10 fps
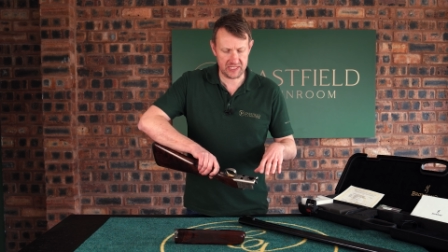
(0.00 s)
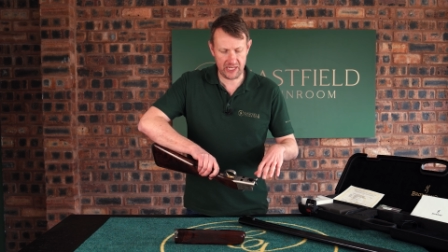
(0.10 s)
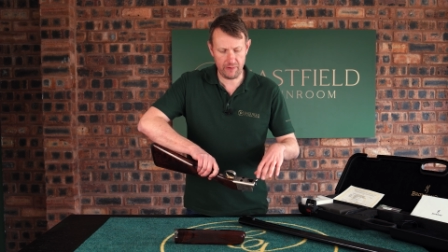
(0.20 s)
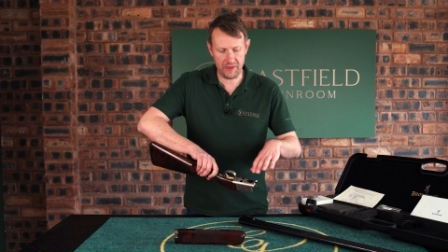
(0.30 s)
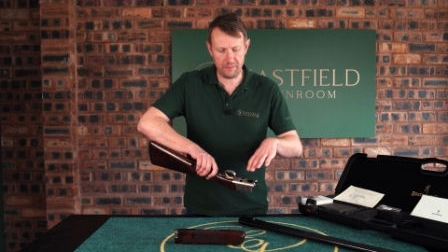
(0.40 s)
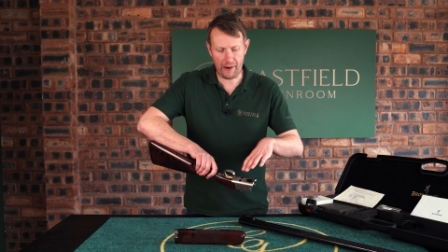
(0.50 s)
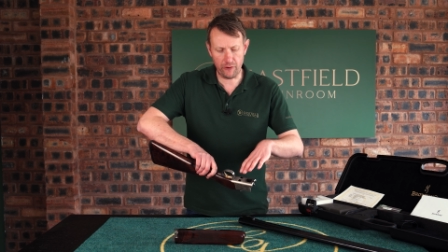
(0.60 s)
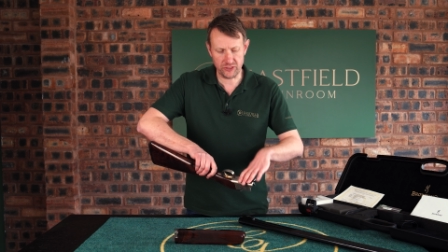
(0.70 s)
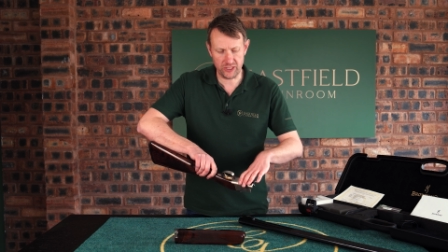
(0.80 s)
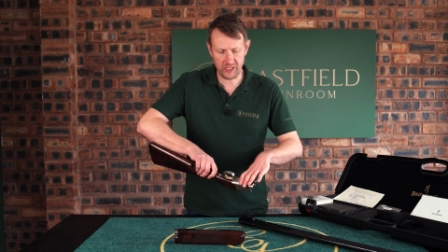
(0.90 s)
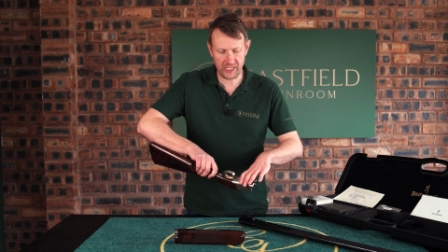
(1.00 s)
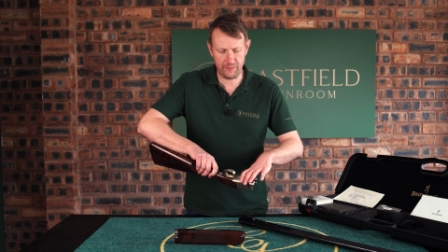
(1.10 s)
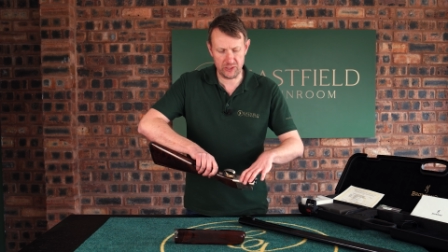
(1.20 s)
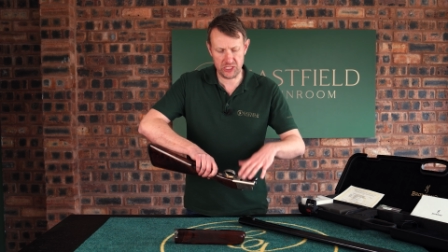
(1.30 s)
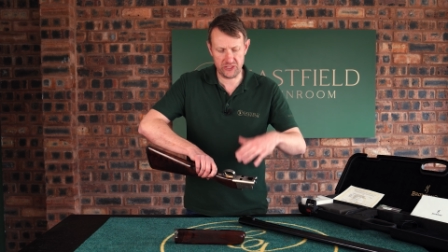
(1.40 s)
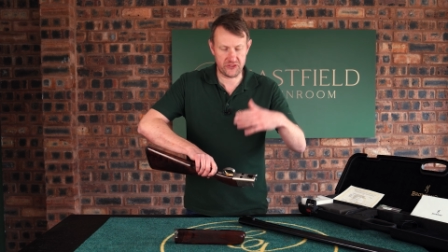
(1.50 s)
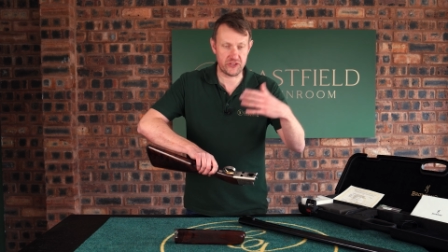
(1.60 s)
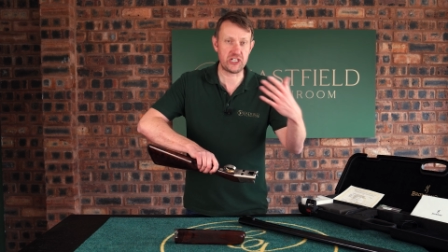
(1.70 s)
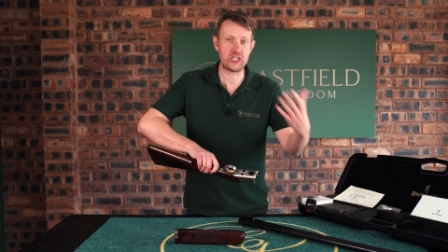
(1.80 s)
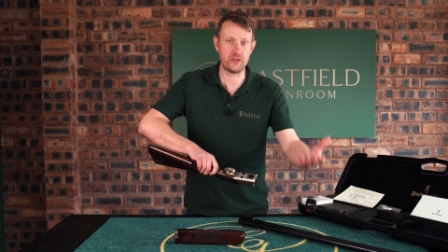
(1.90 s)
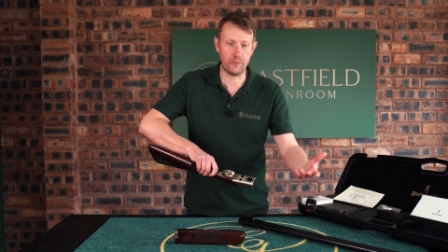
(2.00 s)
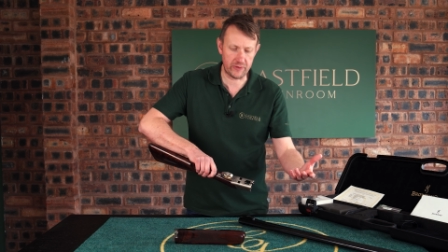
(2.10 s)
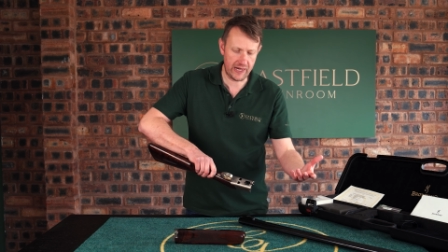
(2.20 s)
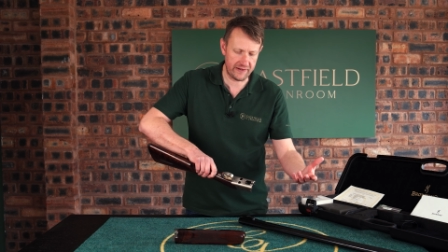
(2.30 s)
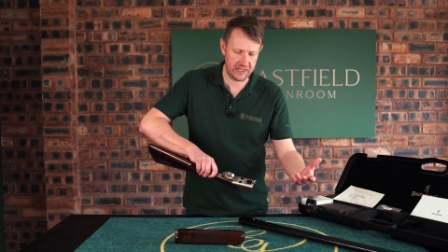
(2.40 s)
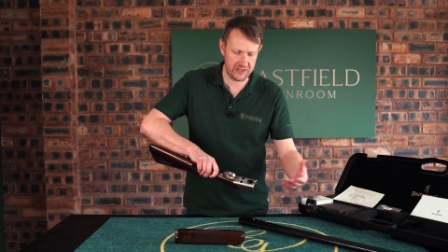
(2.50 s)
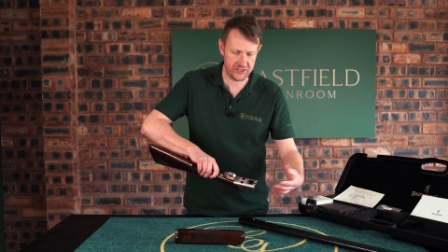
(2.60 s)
see where the barrels lock in, which is the traditional Browning